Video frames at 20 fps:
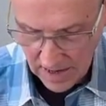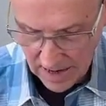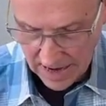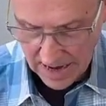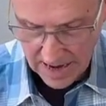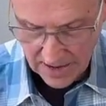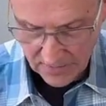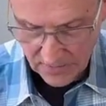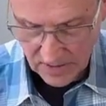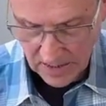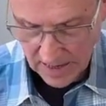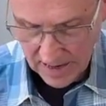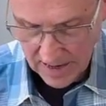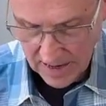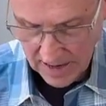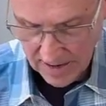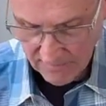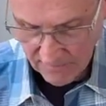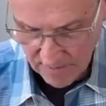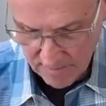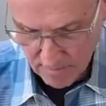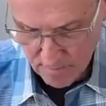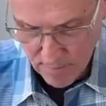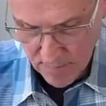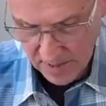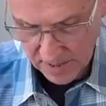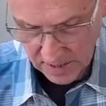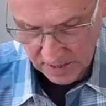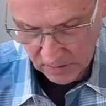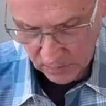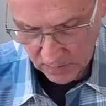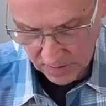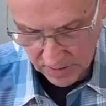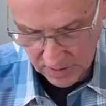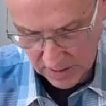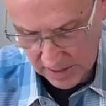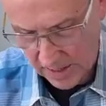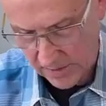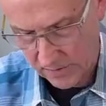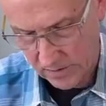and to have it mix with
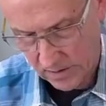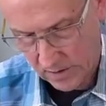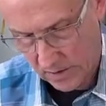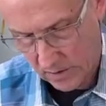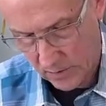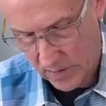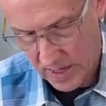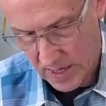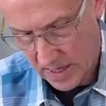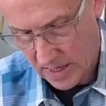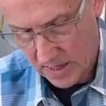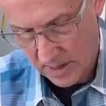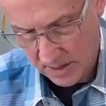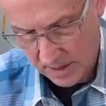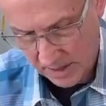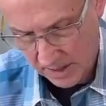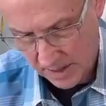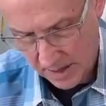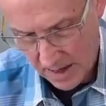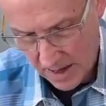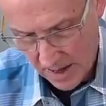the other ingredients,